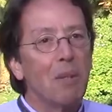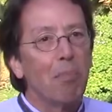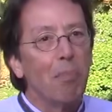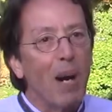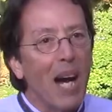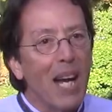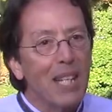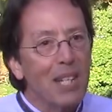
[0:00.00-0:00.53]

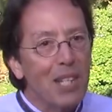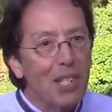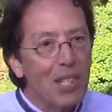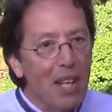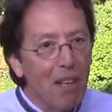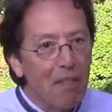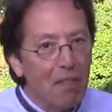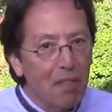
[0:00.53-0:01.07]
by the
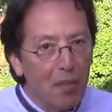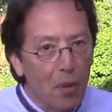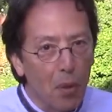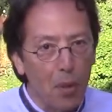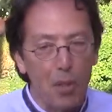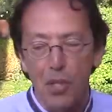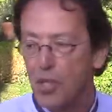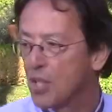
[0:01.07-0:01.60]
same
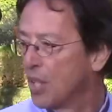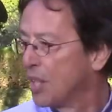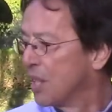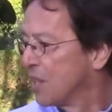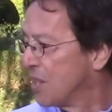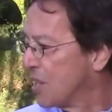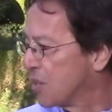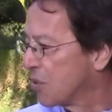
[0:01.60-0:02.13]
force
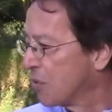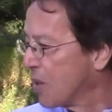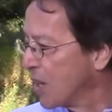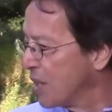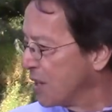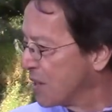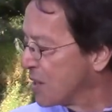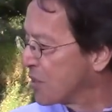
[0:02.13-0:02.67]
that's
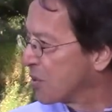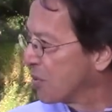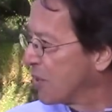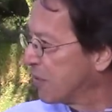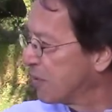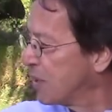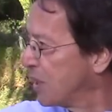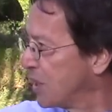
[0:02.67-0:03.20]
running this
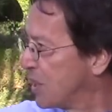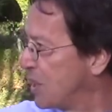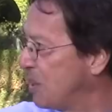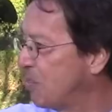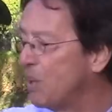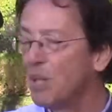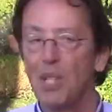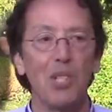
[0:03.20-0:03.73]
river and
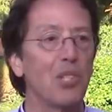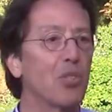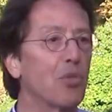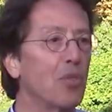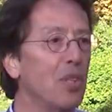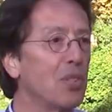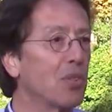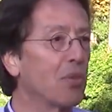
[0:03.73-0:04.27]
keeping these
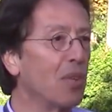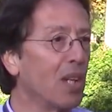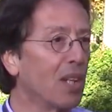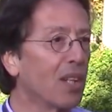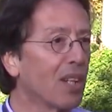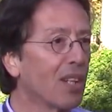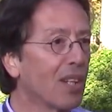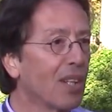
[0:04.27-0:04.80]
trees green.